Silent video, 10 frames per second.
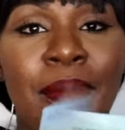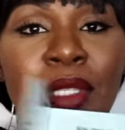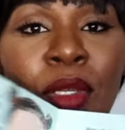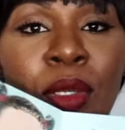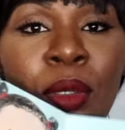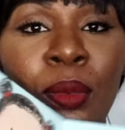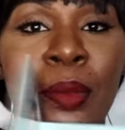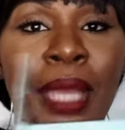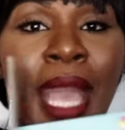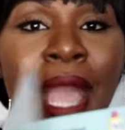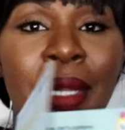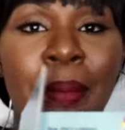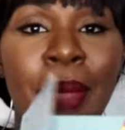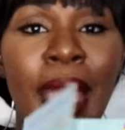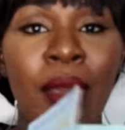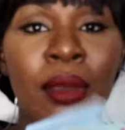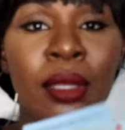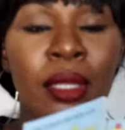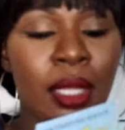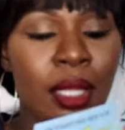So when we're out and about,
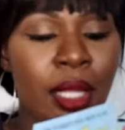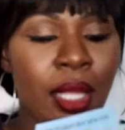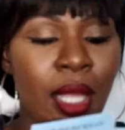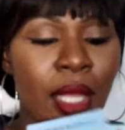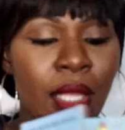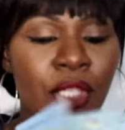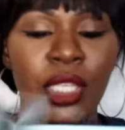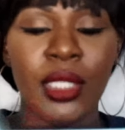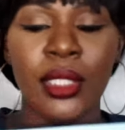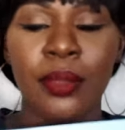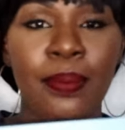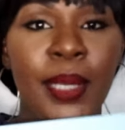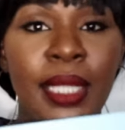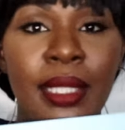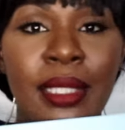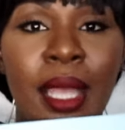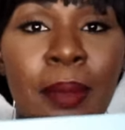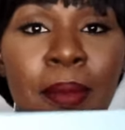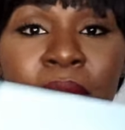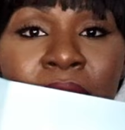I can just pick this
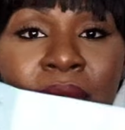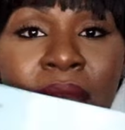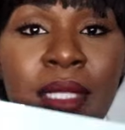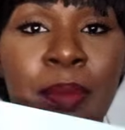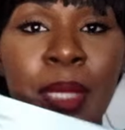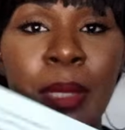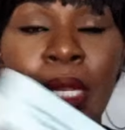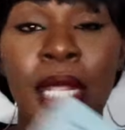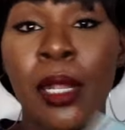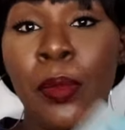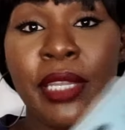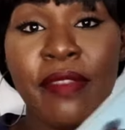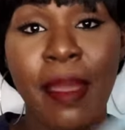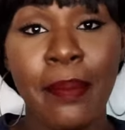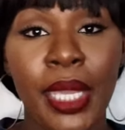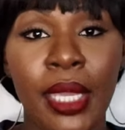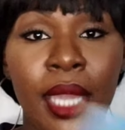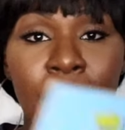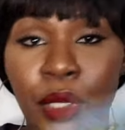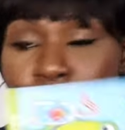up when it starts to be a little bit grumpy,
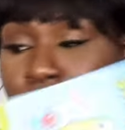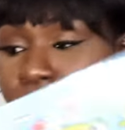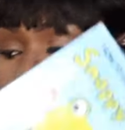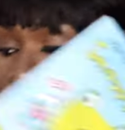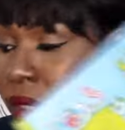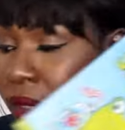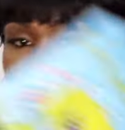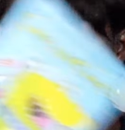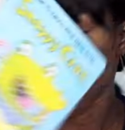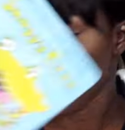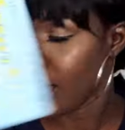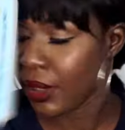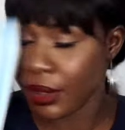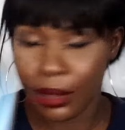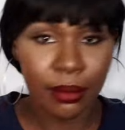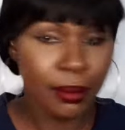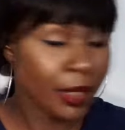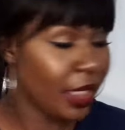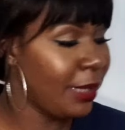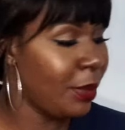and then we can read something to just
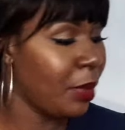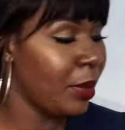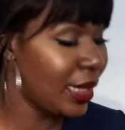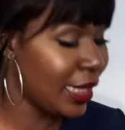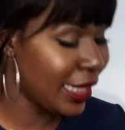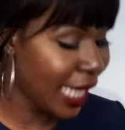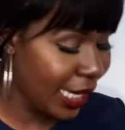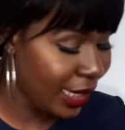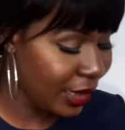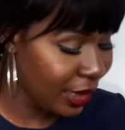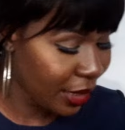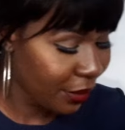keep him entertained.